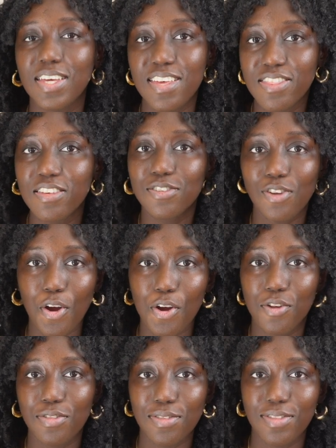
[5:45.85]
in this
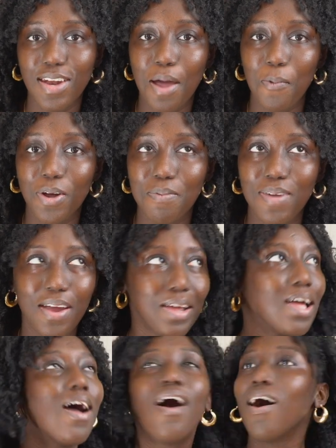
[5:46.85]
earth that I want to marry.
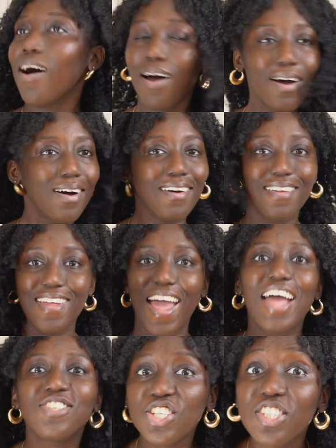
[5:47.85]

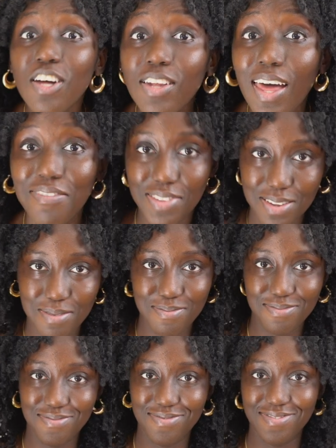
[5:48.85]
And she still left
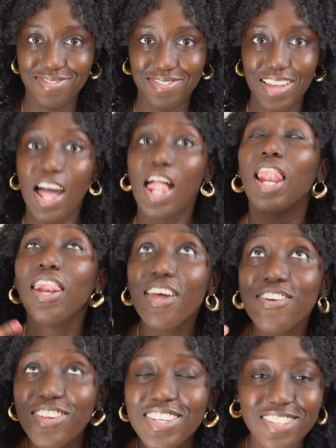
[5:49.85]
him.
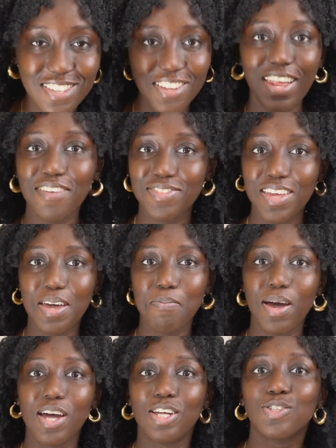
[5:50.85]
Literally still left him
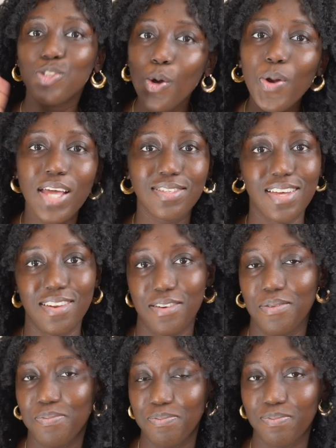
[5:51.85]
2 days
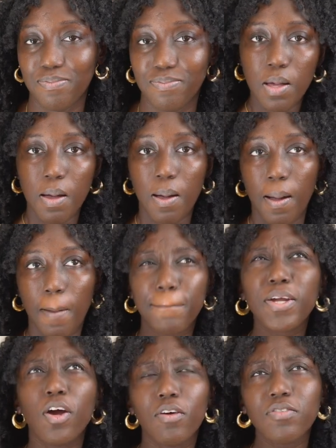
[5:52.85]
later.
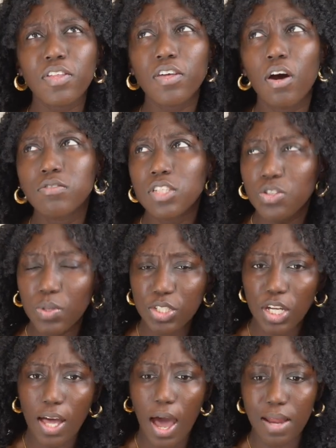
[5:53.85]
But overall, the whole
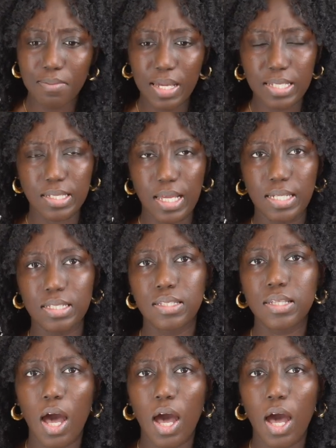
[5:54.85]
situation kind of makes sense.